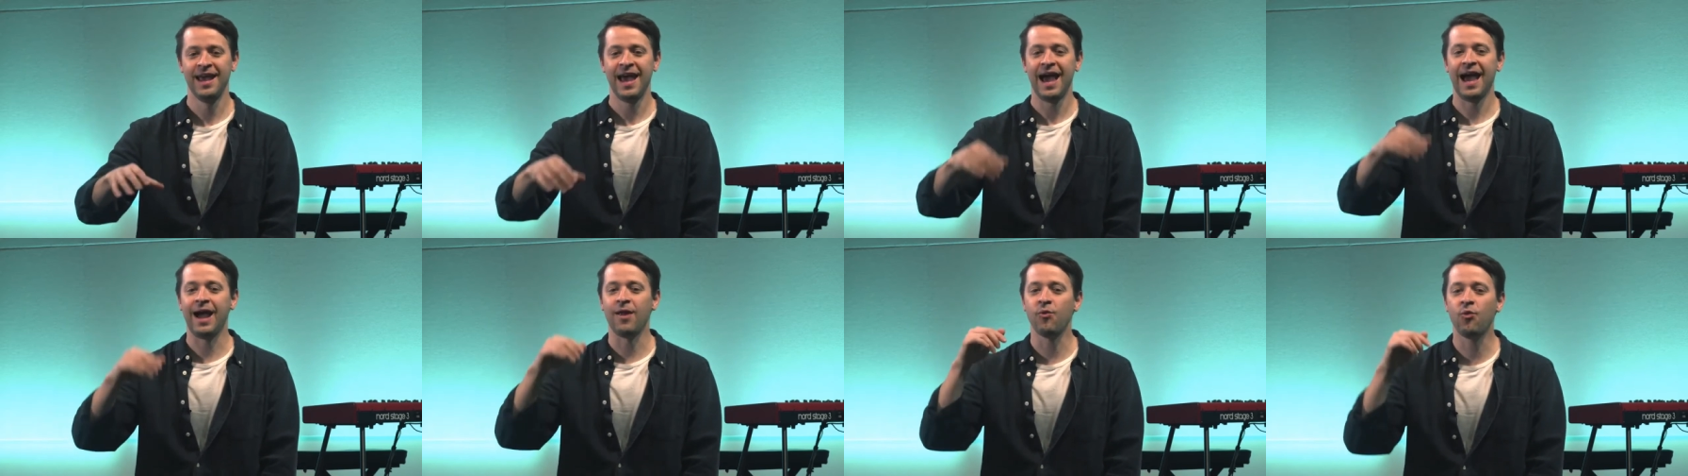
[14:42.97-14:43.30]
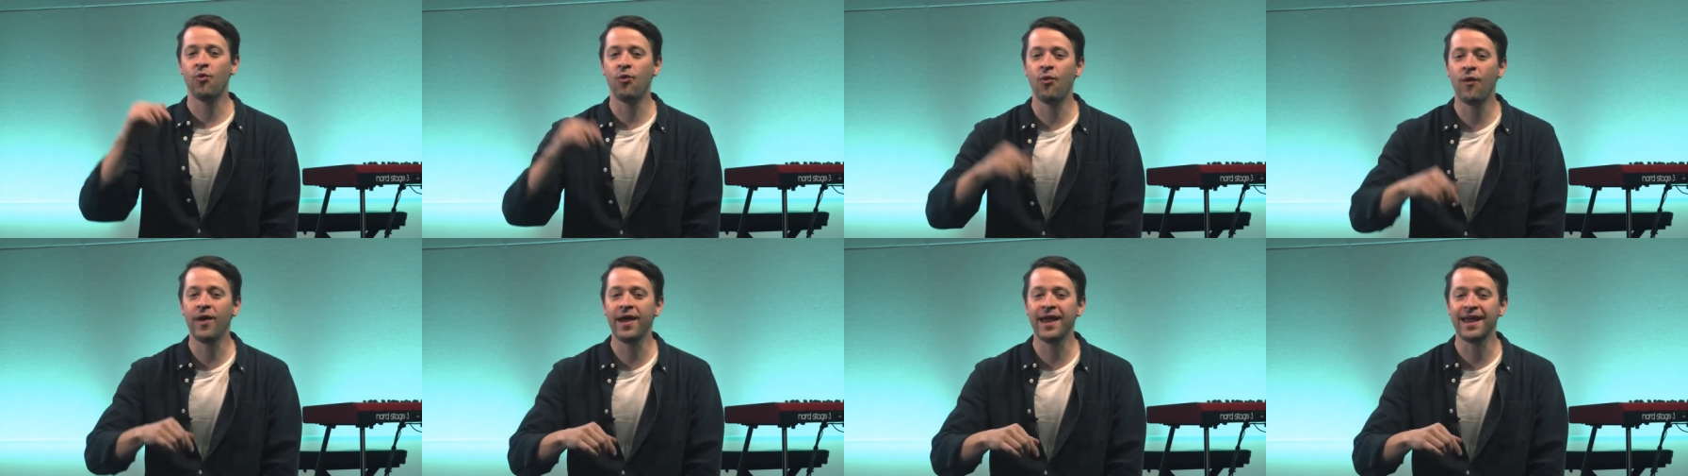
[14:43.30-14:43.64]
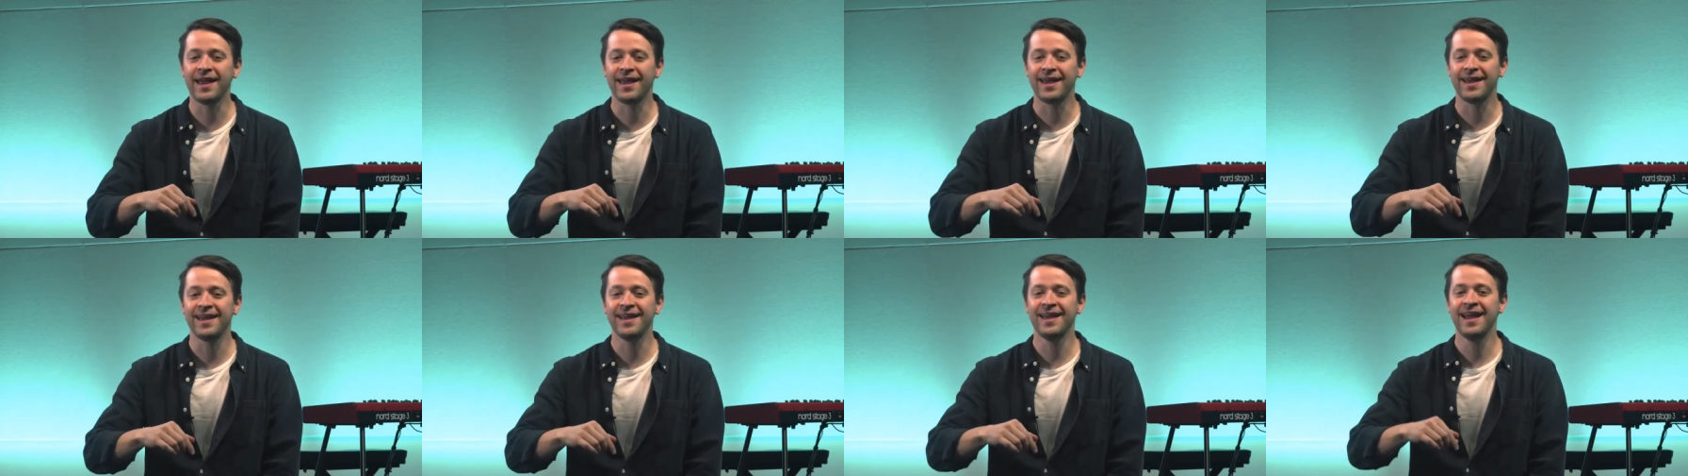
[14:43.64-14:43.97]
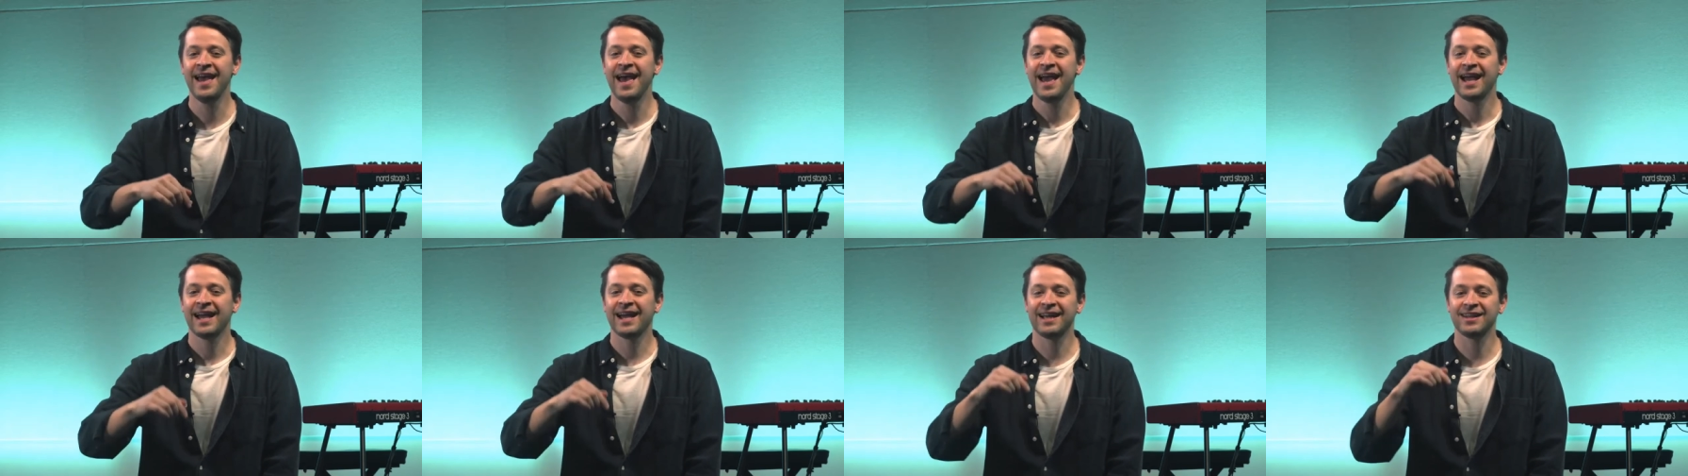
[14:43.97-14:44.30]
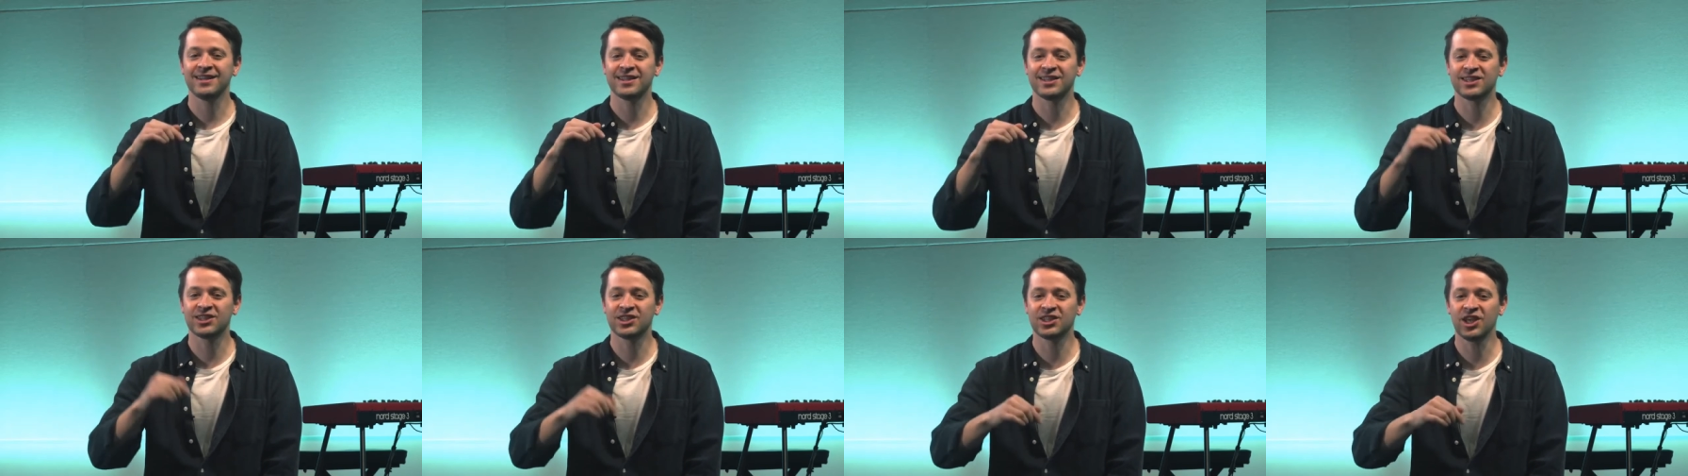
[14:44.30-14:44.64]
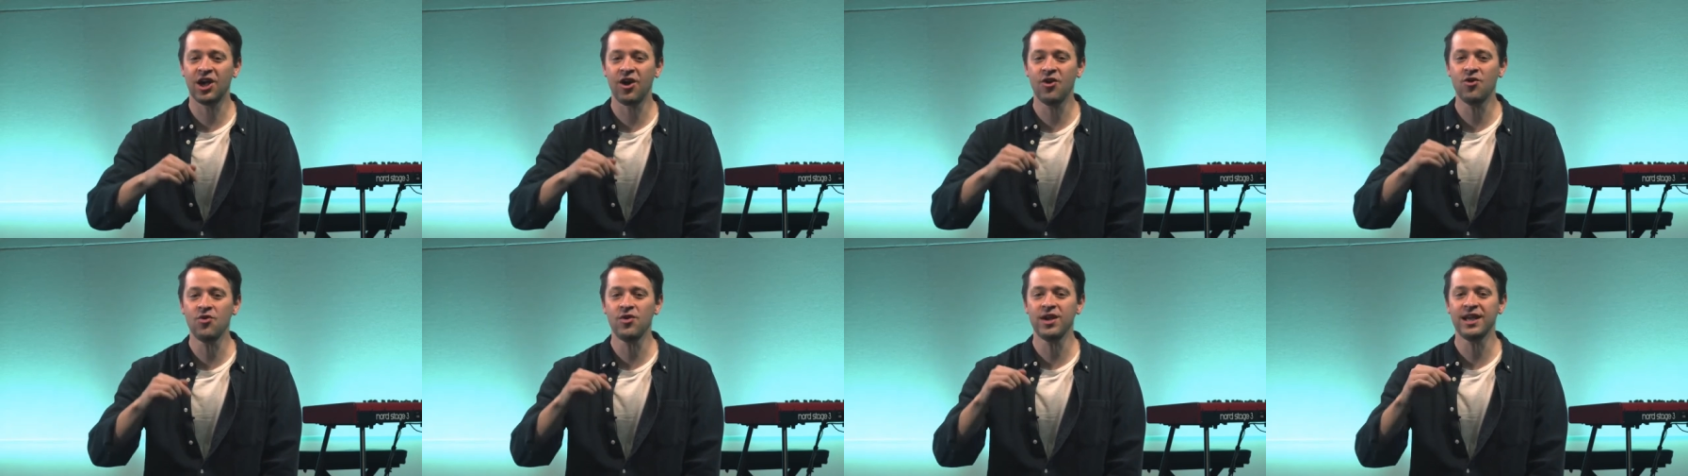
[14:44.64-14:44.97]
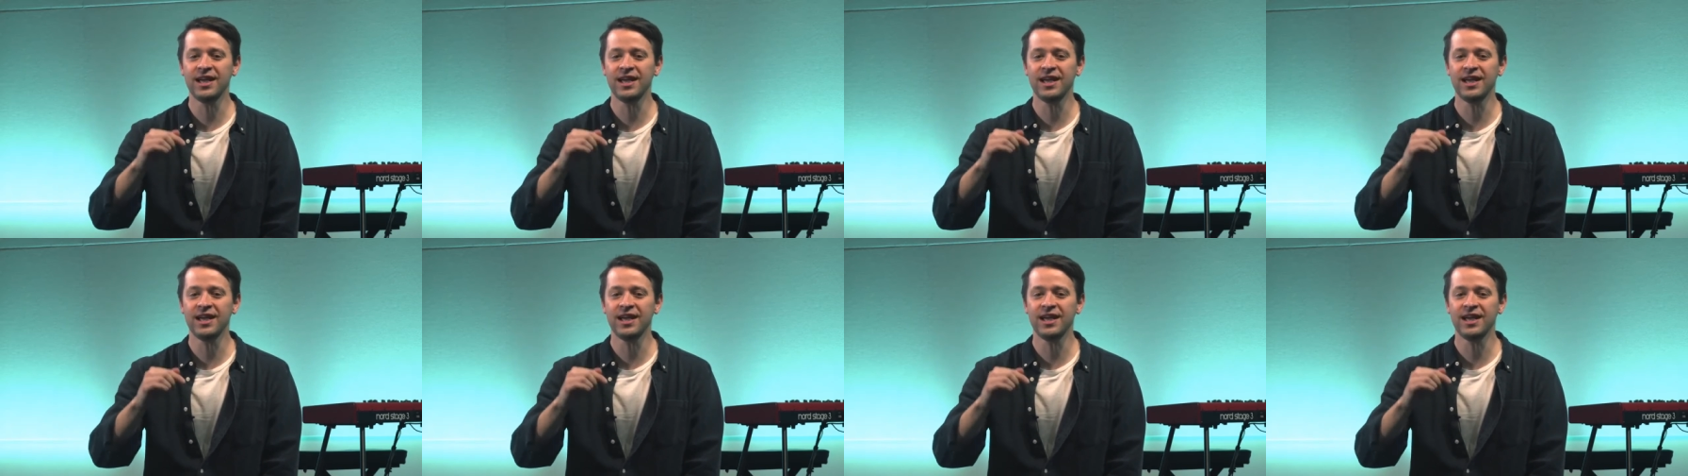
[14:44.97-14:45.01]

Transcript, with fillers: And we can so